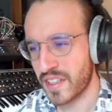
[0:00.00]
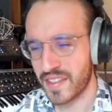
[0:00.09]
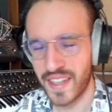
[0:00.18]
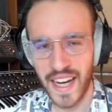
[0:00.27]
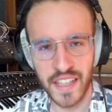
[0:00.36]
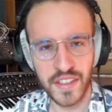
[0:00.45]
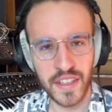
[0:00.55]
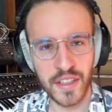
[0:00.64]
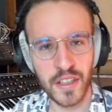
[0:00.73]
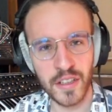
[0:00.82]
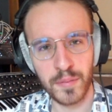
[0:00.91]
It's actually
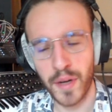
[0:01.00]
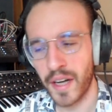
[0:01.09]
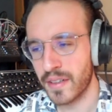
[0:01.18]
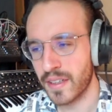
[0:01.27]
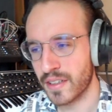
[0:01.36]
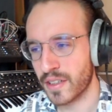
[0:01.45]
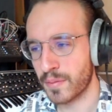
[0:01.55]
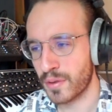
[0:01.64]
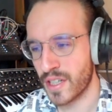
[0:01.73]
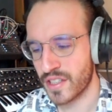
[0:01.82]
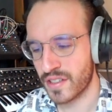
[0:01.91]
called parallel
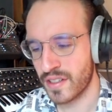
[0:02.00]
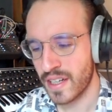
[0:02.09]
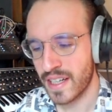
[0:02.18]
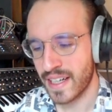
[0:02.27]
compression.